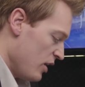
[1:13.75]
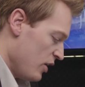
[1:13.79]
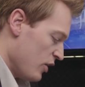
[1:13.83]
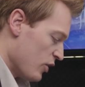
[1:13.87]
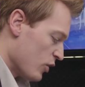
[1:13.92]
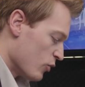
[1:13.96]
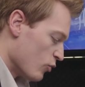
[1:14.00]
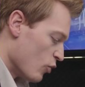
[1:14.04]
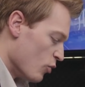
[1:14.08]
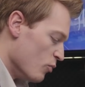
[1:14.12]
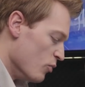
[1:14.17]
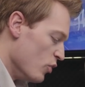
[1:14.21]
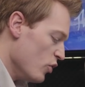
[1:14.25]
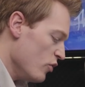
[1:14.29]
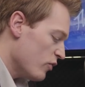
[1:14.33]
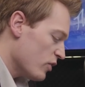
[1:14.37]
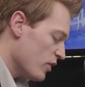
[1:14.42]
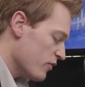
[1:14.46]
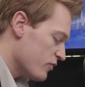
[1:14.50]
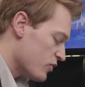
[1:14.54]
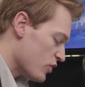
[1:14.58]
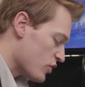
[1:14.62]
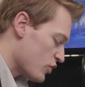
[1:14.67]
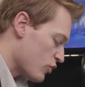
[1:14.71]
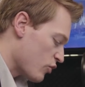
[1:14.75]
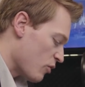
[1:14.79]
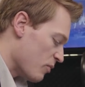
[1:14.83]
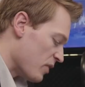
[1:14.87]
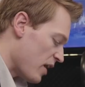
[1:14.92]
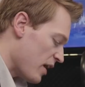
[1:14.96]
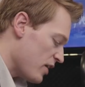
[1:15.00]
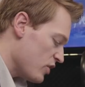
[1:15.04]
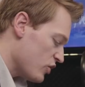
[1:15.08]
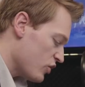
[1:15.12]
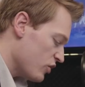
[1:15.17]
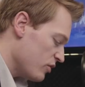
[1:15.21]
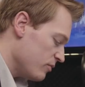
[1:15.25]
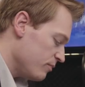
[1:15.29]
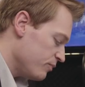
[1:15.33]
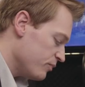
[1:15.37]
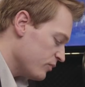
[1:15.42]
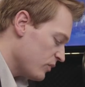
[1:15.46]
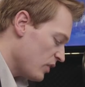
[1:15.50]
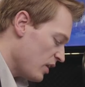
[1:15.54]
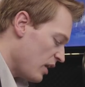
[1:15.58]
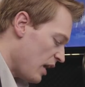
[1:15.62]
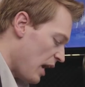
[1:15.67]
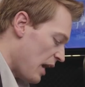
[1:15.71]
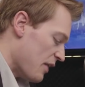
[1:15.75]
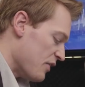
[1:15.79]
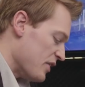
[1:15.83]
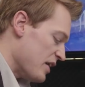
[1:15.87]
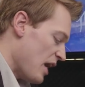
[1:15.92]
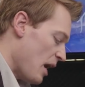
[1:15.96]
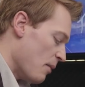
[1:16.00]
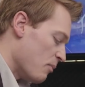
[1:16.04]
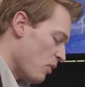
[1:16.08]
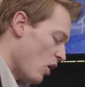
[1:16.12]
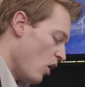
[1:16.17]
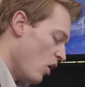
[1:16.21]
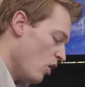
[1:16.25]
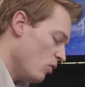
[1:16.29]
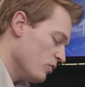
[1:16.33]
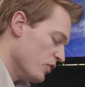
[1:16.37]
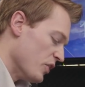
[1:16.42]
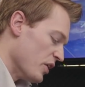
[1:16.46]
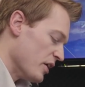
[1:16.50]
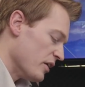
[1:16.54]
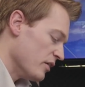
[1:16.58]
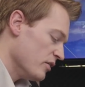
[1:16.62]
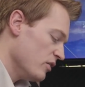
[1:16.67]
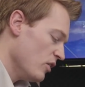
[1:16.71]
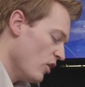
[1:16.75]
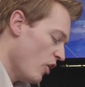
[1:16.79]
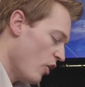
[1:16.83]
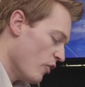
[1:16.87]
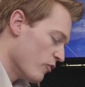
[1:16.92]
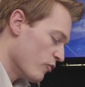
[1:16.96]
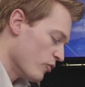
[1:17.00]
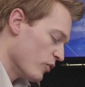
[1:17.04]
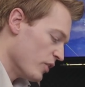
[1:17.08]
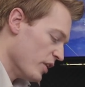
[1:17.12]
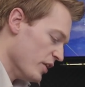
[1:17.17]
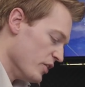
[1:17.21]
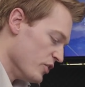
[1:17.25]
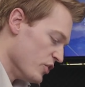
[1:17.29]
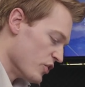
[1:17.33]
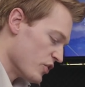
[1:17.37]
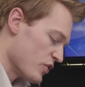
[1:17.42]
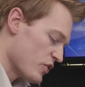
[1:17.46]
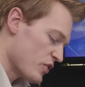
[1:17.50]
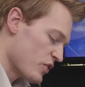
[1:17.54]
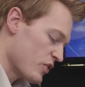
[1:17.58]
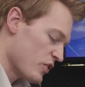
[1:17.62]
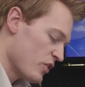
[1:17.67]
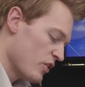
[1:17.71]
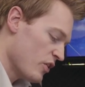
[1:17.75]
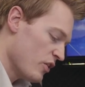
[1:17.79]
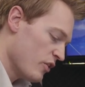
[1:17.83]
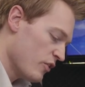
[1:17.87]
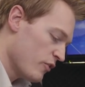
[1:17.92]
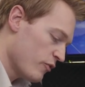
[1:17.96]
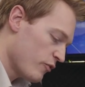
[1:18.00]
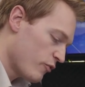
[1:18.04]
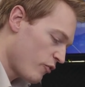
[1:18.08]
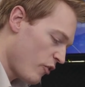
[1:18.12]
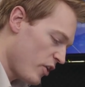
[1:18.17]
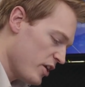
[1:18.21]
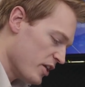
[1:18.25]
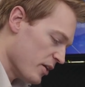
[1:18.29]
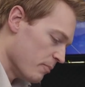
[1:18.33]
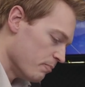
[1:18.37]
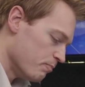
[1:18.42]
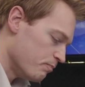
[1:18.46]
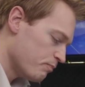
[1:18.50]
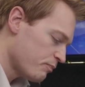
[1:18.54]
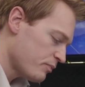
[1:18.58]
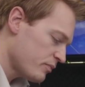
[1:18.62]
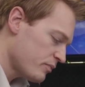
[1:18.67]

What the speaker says: the removal of discrimination and the upholding of religious freedom.